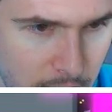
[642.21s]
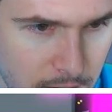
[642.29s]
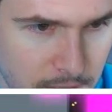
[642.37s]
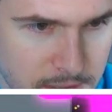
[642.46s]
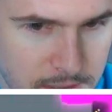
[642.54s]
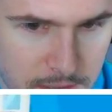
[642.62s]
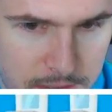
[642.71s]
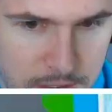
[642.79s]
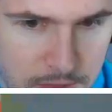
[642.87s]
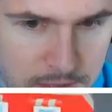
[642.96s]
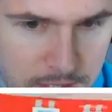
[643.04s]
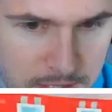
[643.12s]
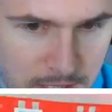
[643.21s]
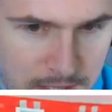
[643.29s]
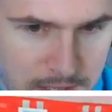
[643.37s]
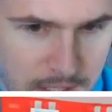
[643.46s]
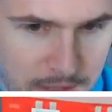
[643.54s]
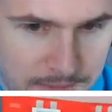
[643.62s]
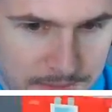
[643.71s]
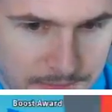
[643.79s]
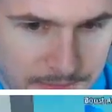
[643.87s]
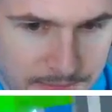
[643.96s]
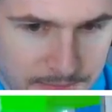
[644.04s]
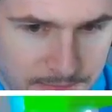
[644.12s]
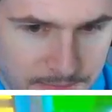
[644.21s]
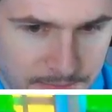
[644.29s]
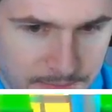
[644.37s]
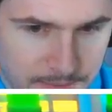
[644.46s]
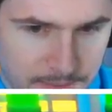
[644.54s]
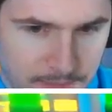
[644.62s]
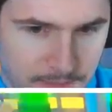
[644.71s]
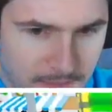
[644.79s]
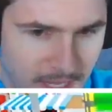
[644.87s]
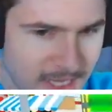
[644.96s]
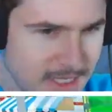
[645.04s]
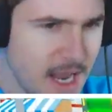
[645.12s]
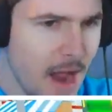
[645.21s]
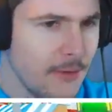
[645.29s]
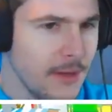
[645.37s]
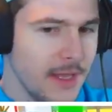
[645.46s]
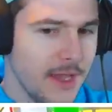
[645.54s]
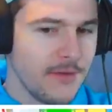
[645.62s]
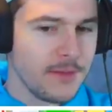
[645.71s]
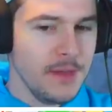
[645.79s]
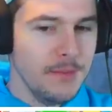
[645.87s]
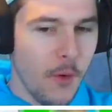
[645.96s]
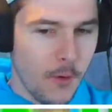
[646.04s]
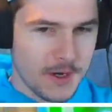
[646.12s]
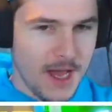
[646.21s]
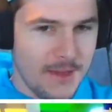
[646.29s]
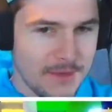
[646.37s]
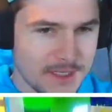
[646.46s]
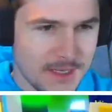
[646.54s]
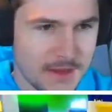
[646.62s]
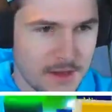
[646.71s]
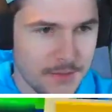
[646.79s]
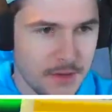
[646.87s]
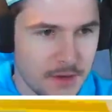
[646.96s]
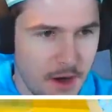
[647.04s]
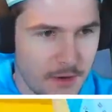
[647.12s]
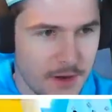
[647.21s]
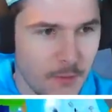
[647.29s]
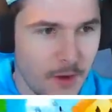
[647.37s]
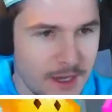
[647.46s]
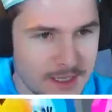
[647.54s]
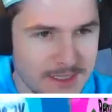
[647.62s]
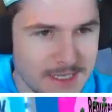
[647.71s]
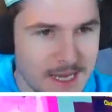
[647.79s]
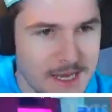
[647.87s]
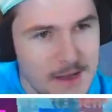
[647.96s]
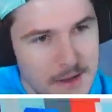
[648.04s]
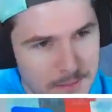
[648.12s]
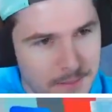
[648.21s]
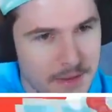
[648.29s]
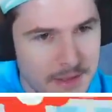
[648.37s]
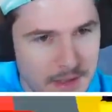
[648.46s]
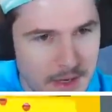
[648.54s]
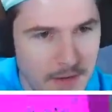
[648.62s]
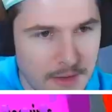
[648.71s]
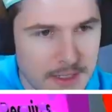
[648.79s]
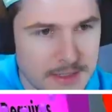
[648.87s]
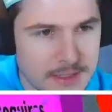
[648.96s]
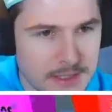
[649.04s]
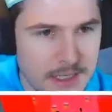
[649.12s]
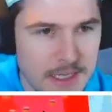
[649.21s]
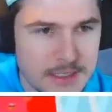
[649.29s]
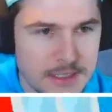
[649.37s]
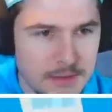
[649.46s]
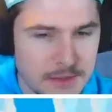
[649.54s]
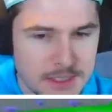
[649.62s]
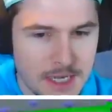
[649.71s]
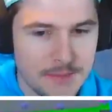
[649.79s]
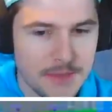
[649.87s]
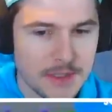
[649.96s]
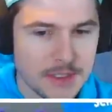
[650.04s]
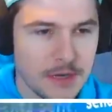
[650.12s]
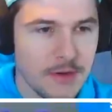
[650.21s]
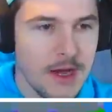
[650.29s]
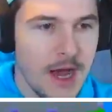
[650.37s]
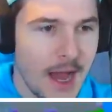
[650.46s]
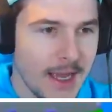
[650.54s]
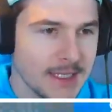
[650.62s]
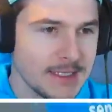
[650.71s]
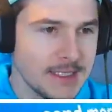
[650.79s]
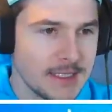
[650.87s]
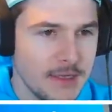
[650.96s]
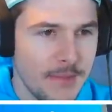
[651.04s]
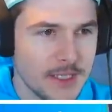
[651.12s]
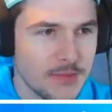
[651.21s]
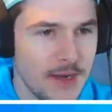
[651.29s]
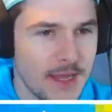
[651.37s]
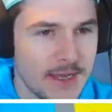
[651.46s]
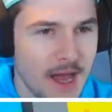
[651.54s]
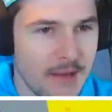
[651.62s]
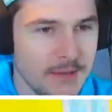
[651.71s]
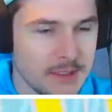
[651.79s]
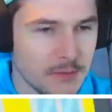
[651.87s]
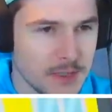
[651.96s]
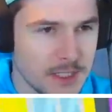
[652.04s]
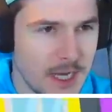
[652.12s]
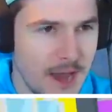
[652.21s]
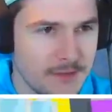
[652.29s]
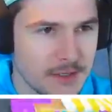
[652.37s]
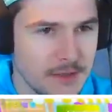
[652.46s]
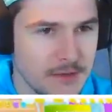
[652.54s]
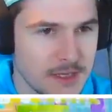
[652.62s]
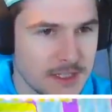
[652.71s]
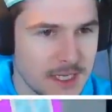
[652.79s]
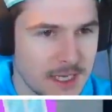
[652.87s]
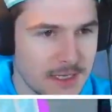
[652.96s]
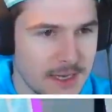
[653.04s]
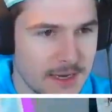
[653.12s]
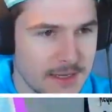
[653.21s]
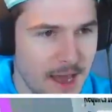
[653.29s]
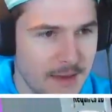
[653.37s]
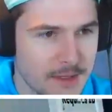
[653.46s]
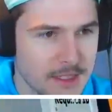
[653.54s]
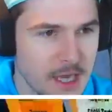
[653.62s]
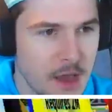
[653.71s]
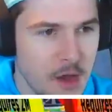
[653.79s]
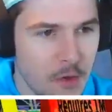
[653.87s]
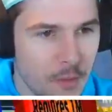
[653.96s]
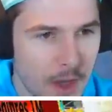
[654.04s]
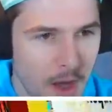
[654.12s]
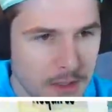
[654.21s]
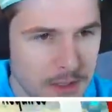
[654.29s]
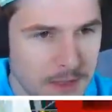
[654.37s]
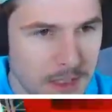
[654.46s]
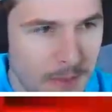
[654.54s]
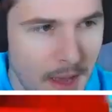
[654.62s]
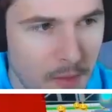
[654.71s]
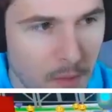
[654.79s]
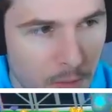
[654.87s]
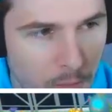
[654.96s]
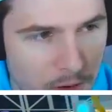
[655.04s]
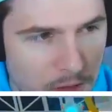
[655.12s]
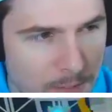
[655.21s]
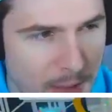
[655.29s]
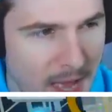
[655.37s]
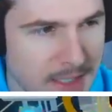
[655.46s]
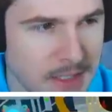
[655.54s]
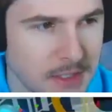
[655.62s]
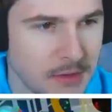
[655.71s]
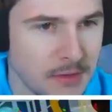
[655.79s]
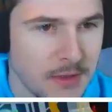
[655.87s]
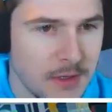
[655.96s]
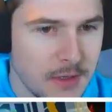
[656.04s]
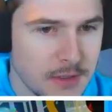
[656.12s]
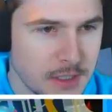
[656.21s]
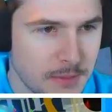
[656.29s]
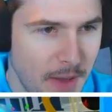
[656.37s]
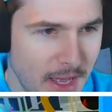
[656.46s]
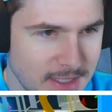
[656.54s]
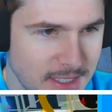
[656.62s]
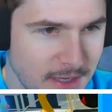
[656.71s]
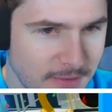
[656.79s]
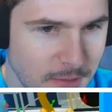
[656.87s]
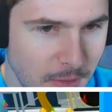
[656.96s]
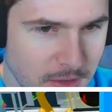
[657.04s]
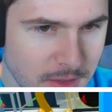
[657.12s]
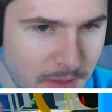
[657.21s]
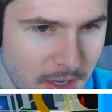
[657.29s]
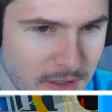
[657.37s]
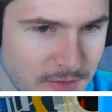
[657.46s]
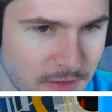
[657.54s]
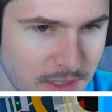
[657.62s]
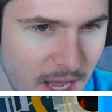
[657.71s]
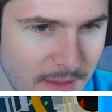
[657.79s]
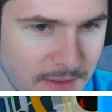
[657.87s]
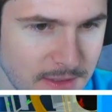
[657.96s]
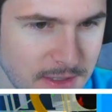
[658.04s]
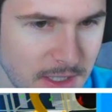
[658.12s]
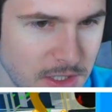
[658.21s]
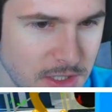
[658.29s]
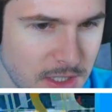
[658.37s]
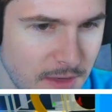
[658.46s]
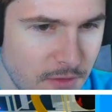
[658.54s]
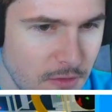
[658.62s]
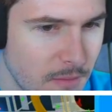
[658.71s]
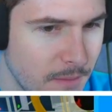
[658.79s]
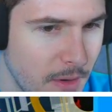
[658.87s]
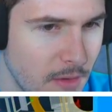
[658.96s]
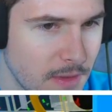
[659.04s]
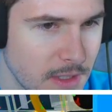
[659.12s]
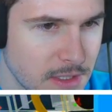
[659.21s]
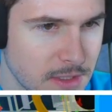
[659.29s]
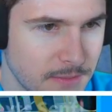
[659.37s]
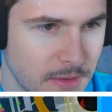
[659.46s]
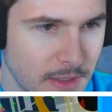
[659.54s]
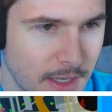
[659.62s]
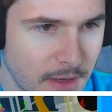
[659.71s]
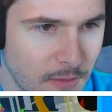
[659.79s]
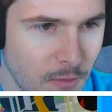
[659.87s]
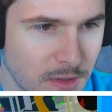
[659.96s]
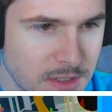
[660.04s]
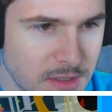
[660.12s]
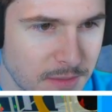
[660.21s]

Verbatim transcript: Let's, let's use this thing and see. It's not really giving me more diamonds than the computer already was, but you know, it's it's doing something. So I guess this is the best way to get diamonds, so we're just gonna have to do this to get a lot of diamonds. We also need pet, wait, what do the pets do? Do the pets give you multipliers for diamonds? They just give you a bonus, but like, what's the